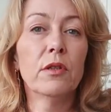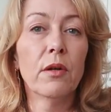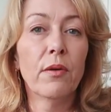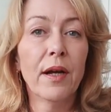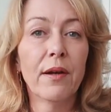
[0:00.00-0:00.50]
you
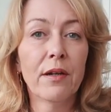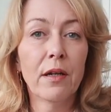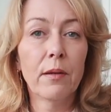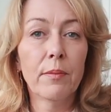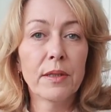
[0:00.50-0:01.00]
know how I
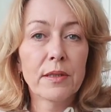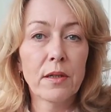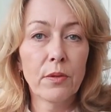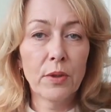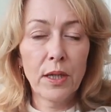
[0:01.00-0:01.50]
like my
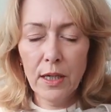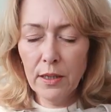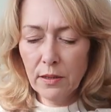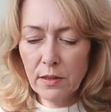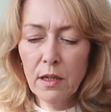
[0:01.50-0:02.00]
stone
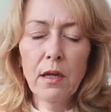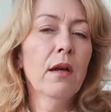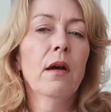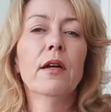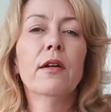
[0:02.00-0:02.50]
colours.
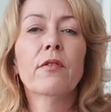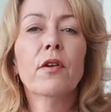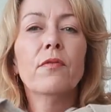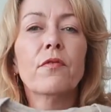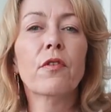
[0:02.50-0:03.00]
And I've
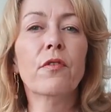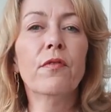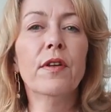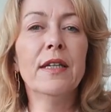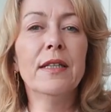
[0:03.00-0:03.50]
gone for a
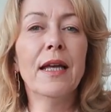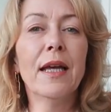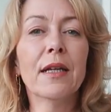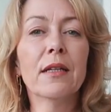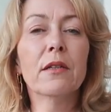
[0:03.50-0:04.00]

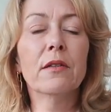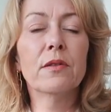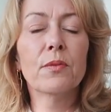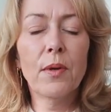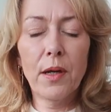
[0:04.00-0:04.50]
V-neck
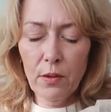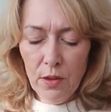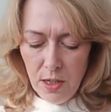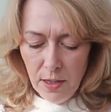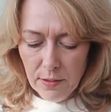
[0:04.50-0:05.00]
as well.
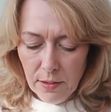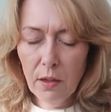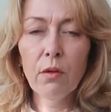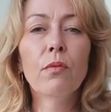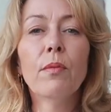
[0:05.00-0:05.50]

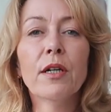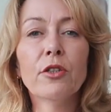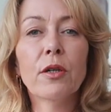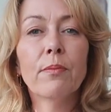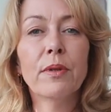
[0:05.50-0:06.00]
Now all my
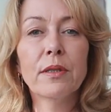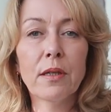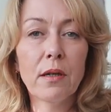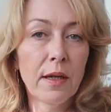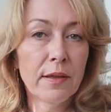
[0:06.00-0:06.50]
jumpers
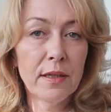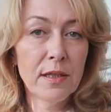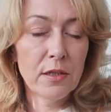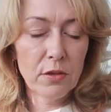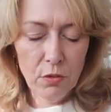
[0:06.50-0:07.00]
are like
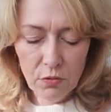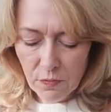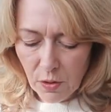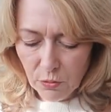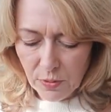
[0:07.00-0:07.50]
this or
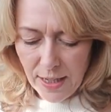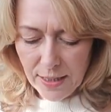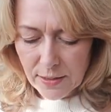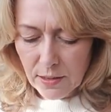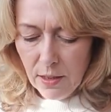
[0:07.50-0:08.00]
roll
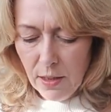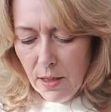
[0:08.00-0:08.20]
necks.